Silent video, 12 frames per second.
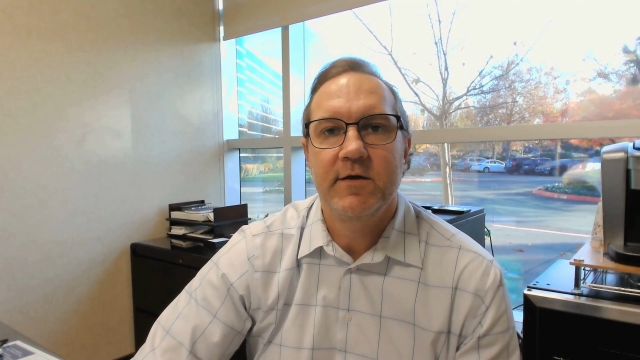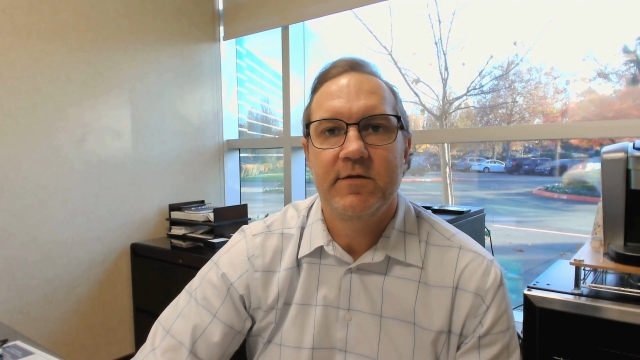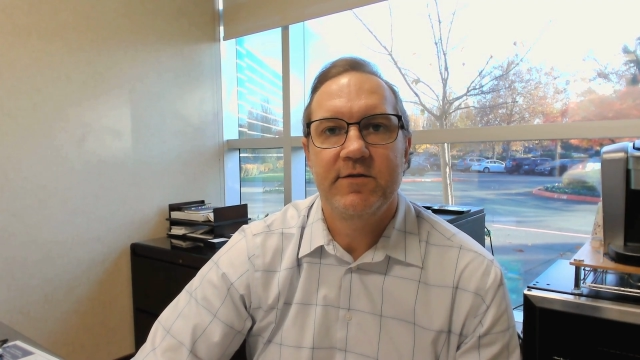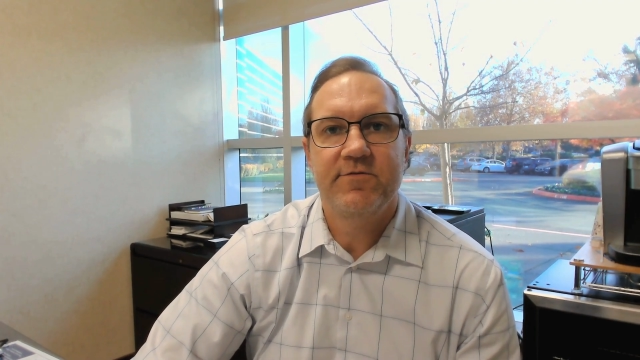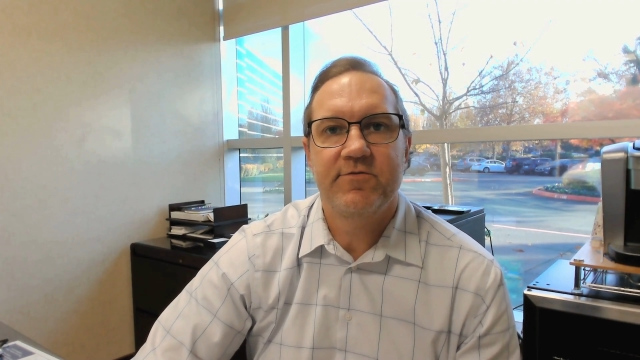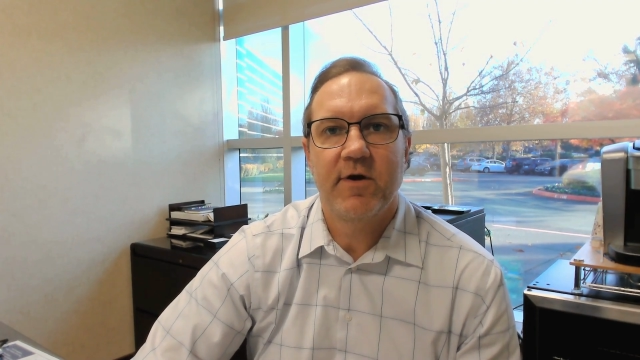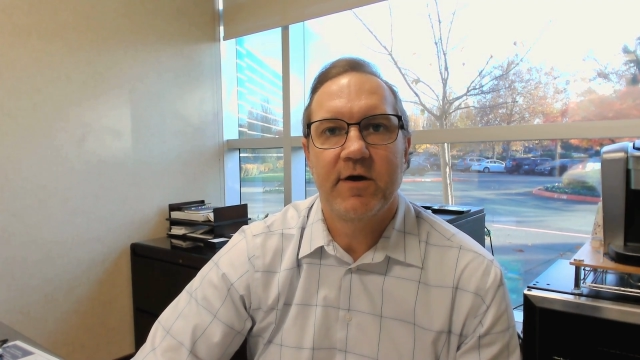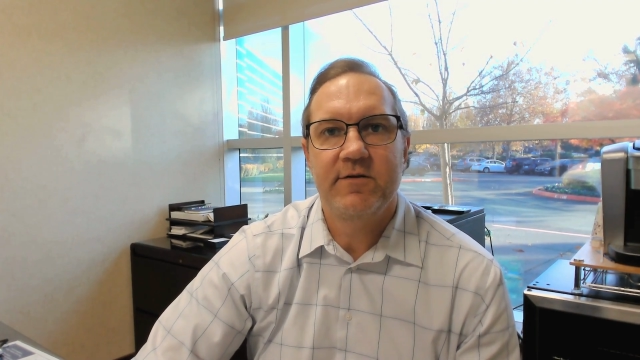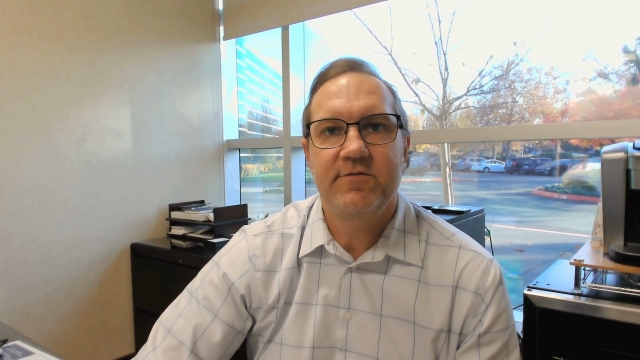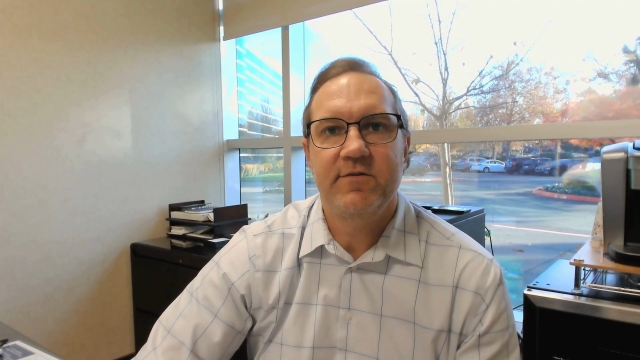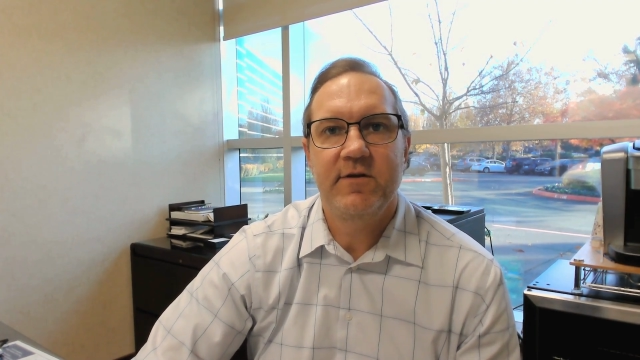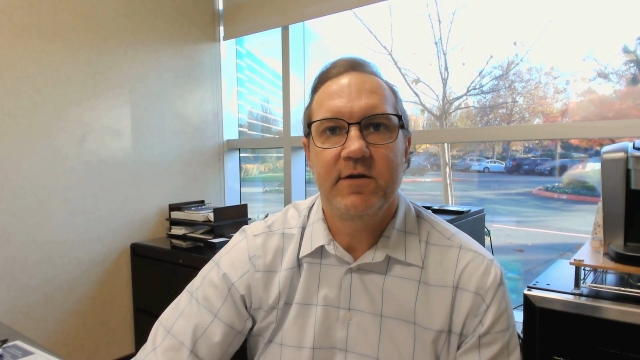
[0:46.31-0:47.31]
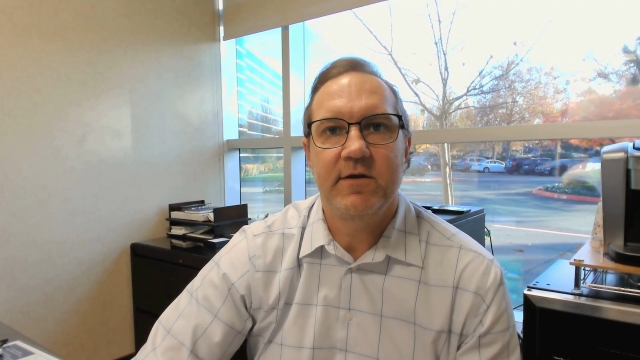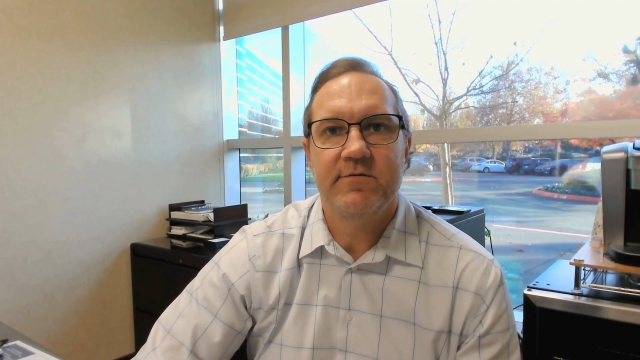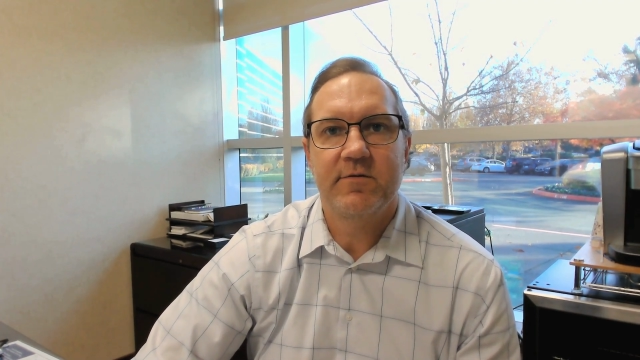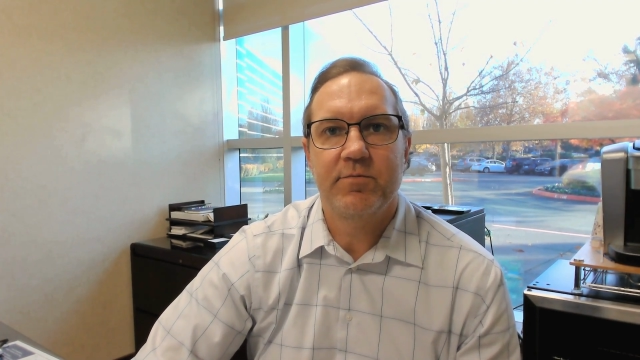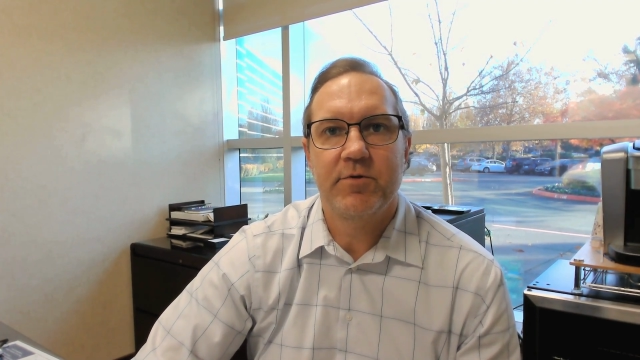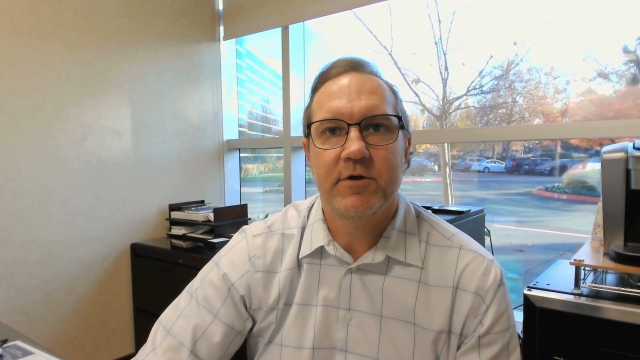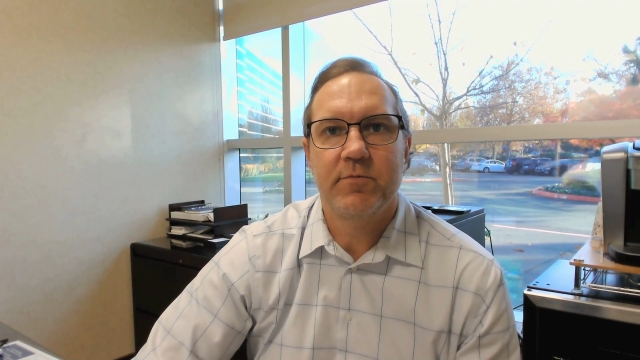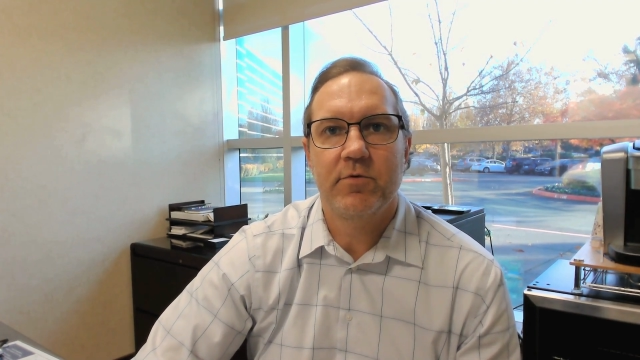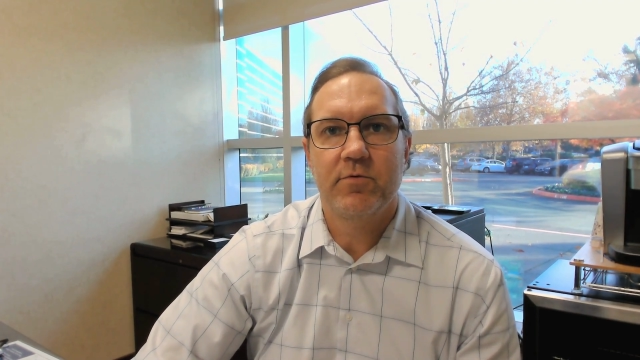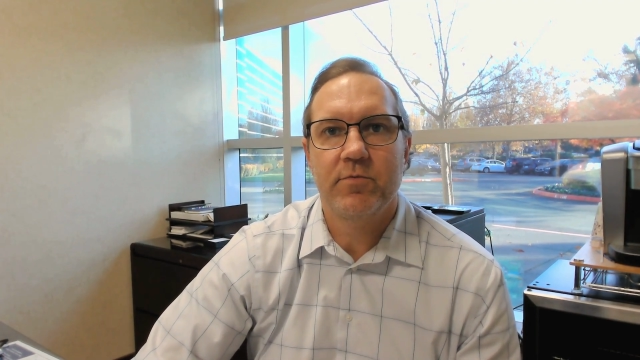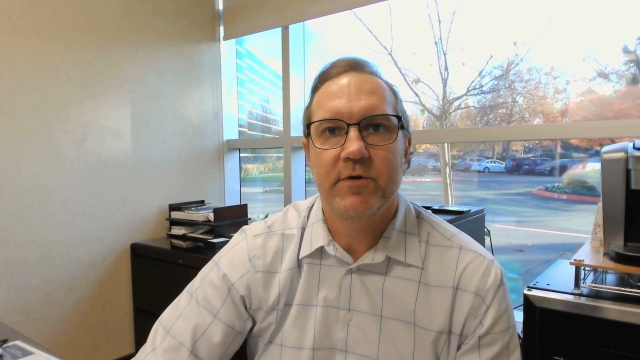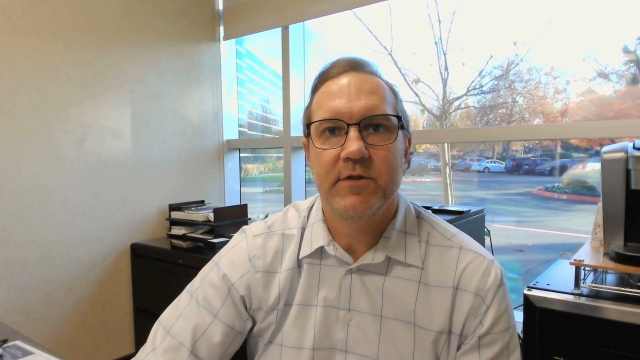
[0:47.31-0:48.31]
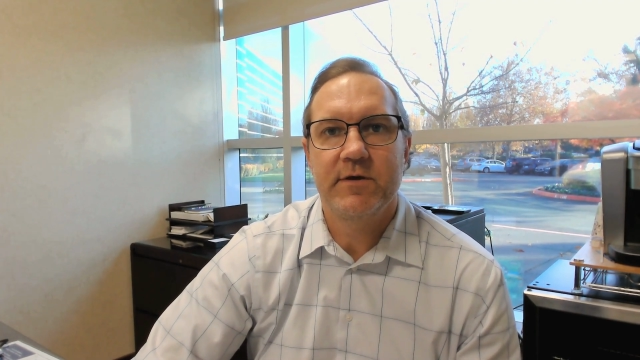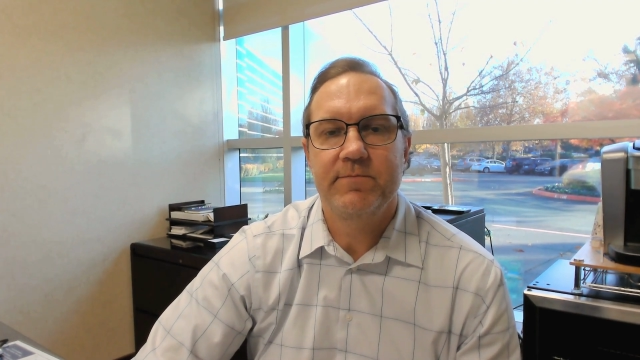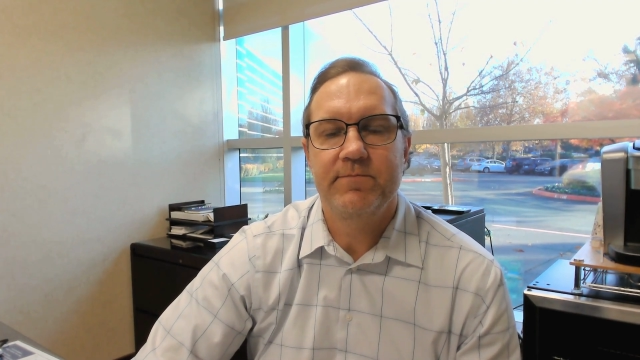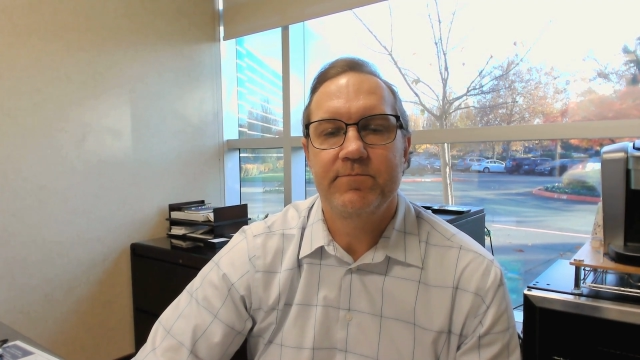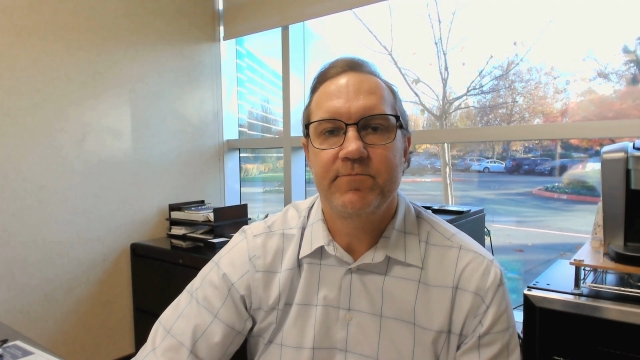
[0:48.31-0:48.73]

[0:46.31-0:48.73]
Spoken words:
This strategy is applicable really